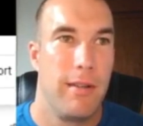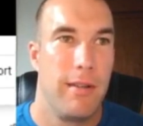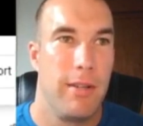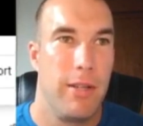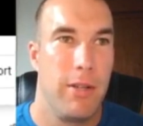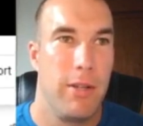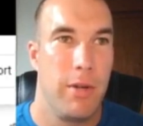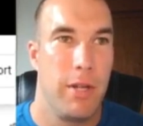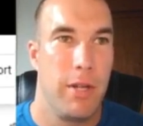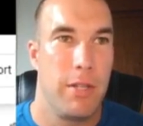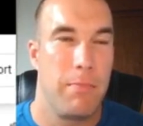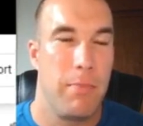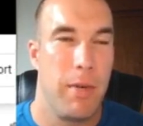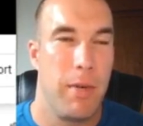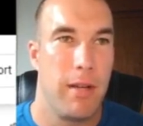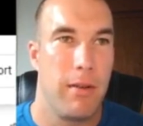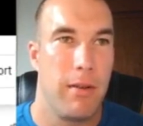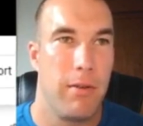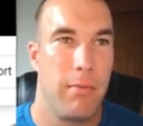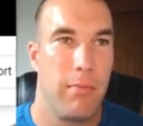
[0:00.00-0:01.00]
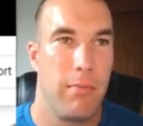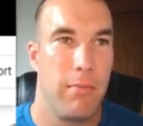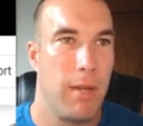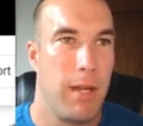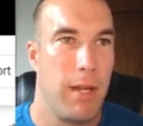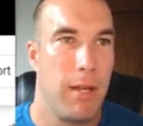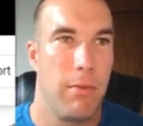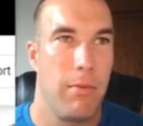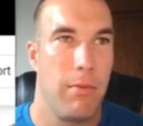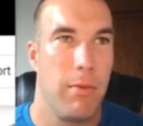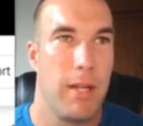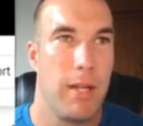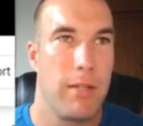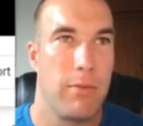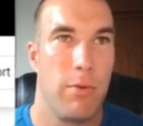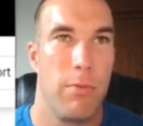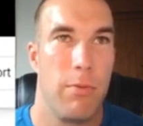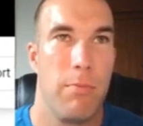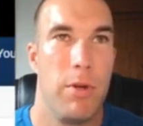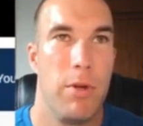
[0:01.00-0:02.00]
U.S. Bank of the
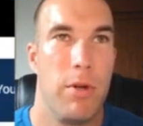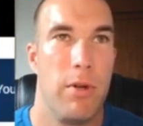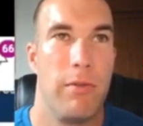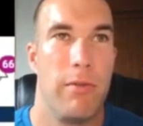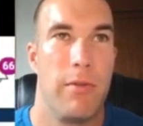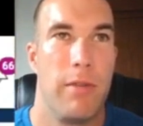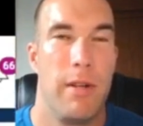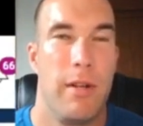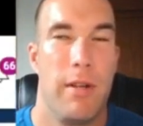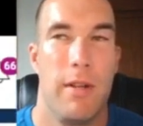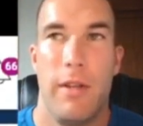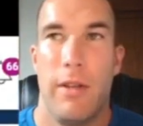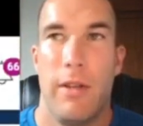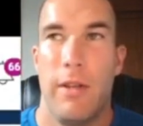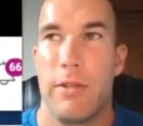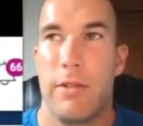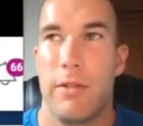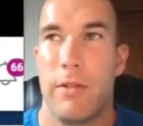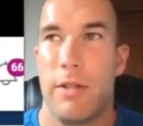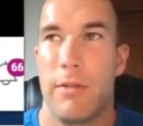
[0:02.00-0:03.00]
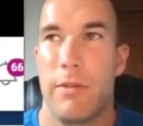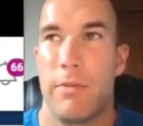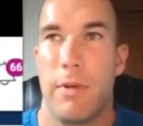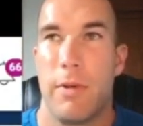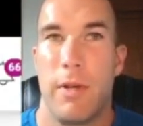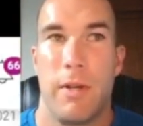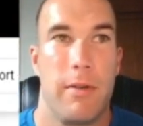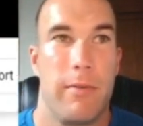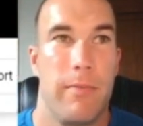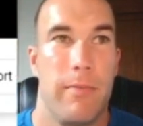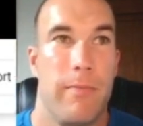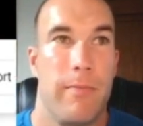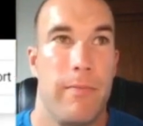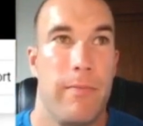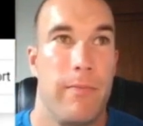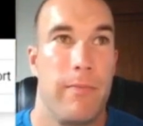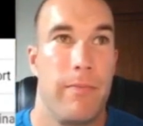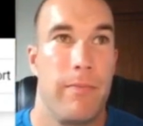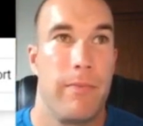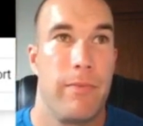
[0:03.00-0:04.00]
West, removed. So that's what?
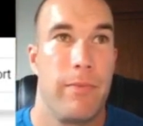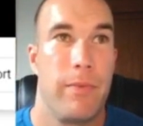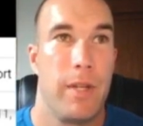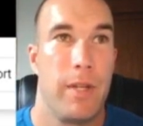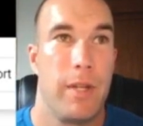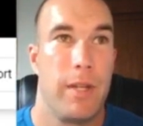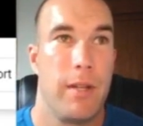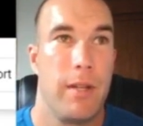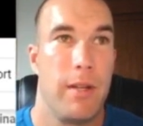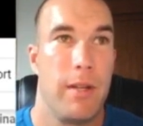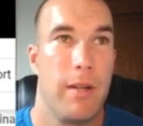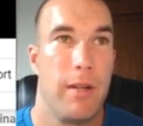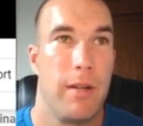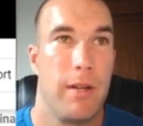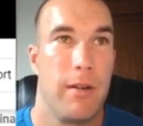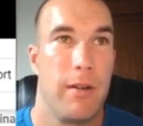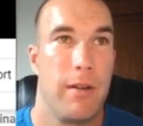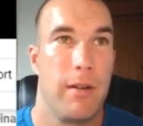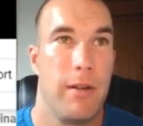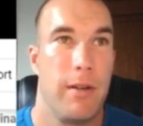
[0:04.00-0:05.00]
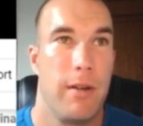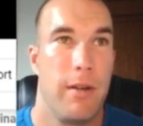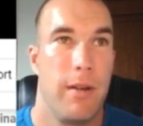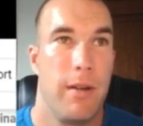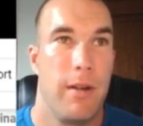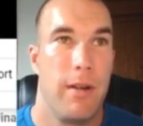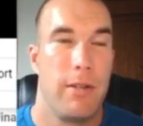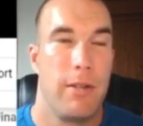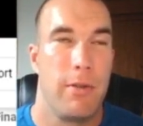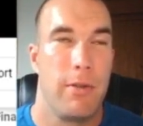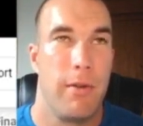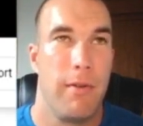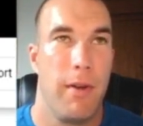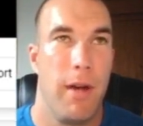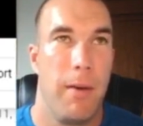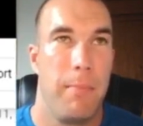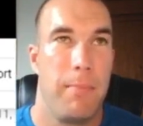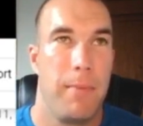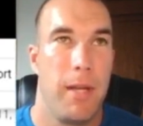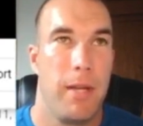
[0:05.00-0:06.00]
Looking here. So we've
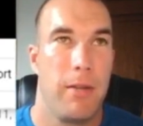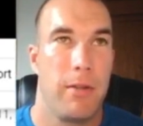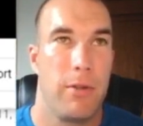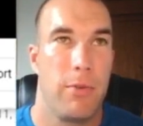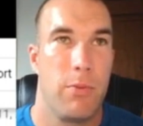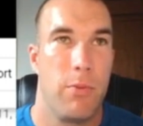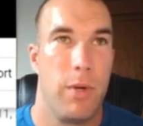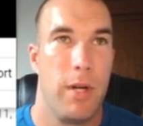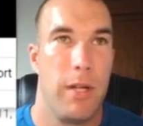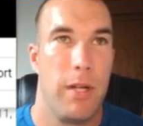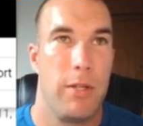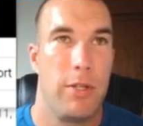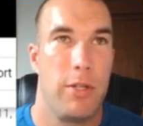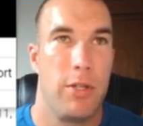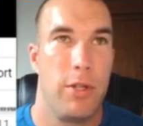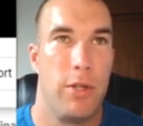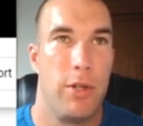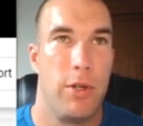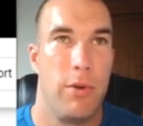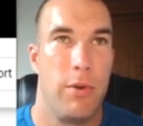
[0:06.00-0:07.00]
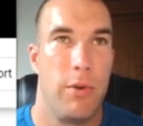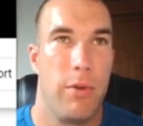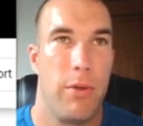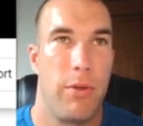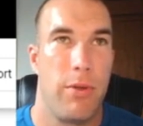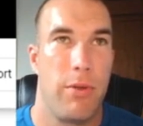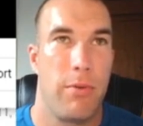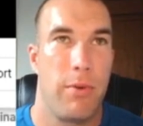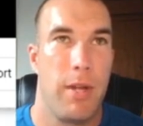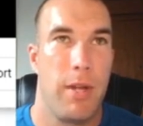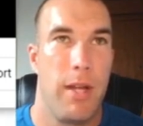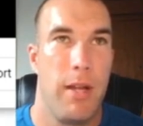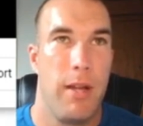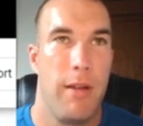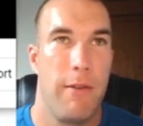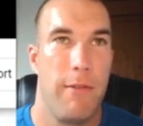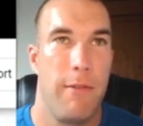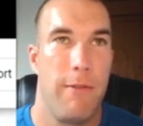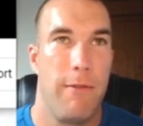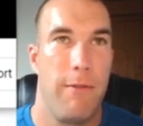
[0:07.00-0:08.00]
updated. So that's 1, 2,
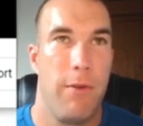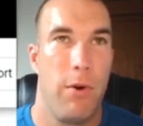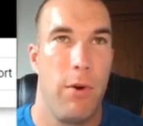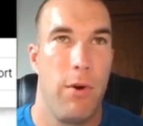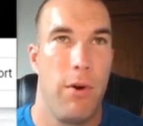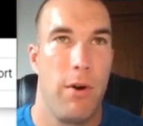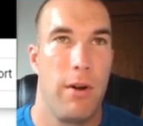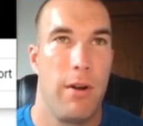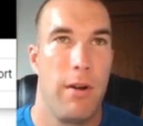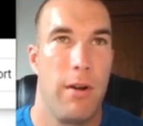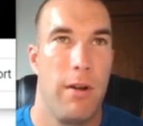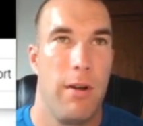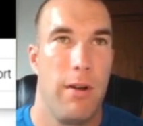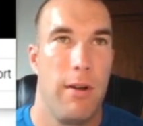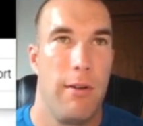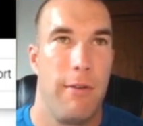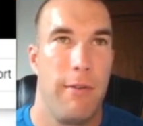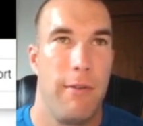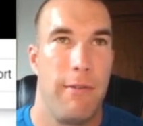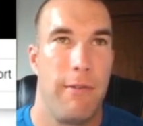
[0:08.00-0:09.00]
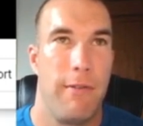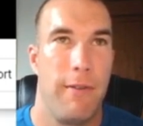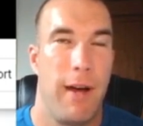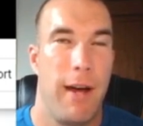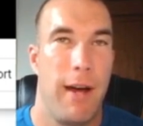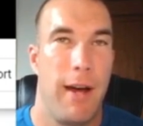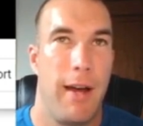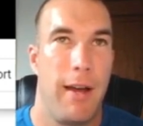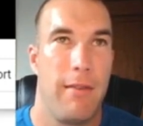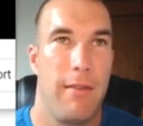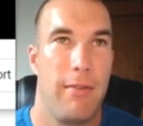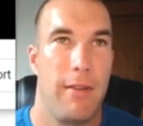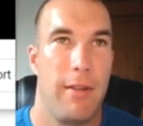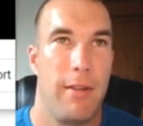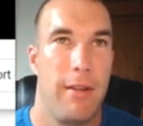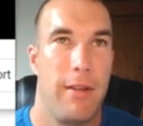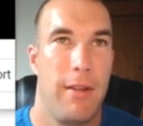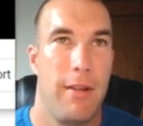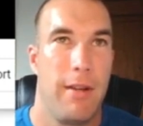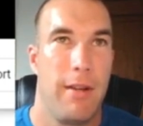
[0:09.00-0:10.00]
3, 4, 5,
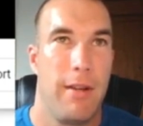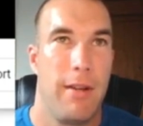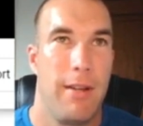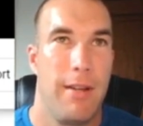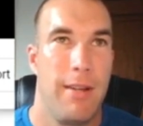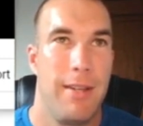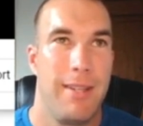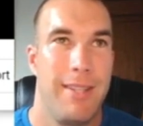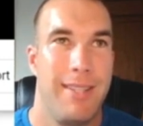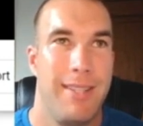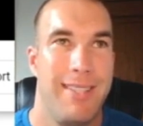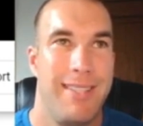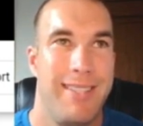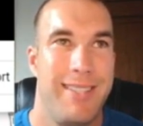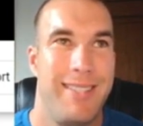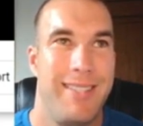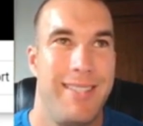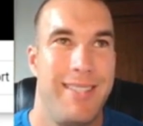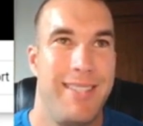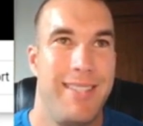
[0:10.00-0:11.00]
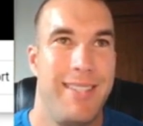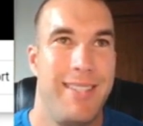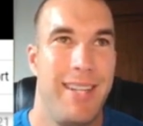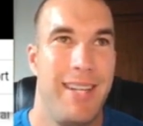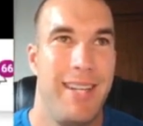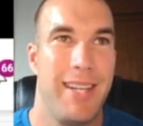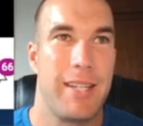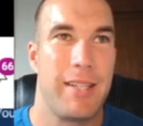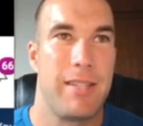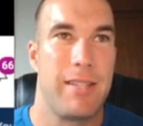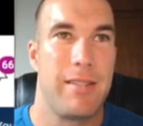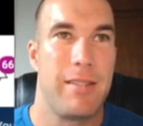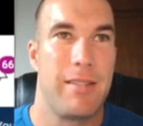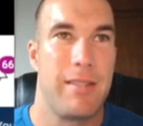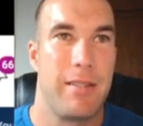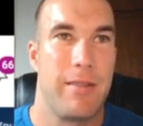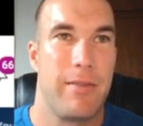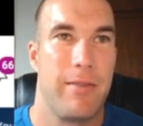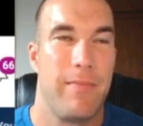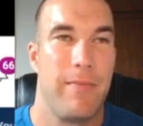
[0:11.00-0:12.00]

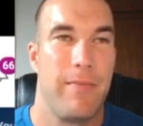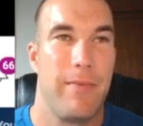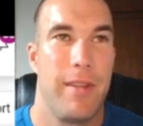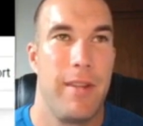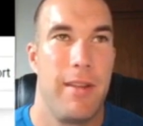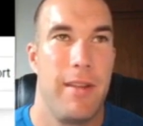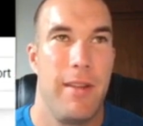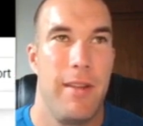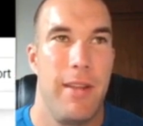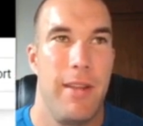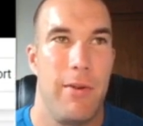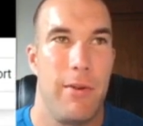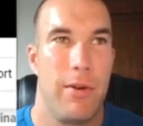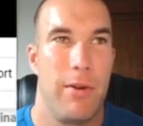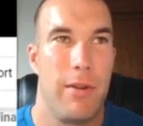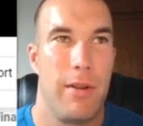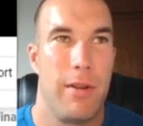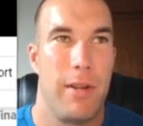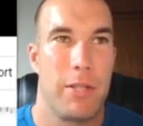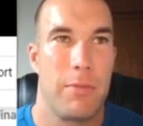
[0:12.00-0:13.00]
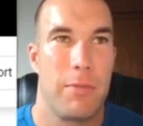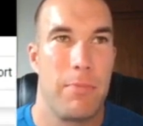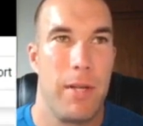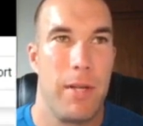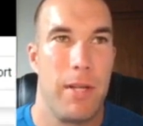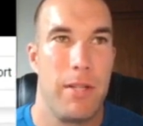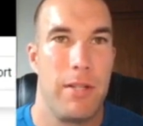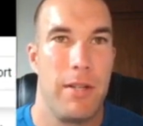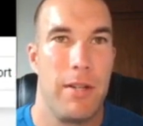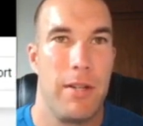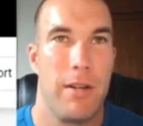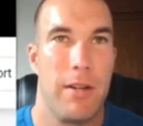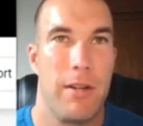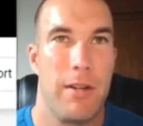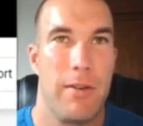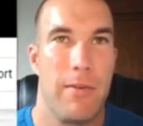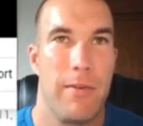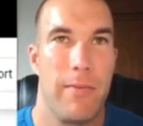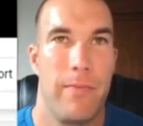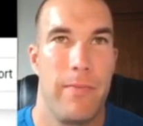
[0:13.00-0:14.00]
6. And we'll go to the next page
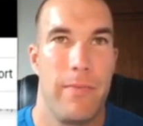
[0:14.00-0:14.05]
here.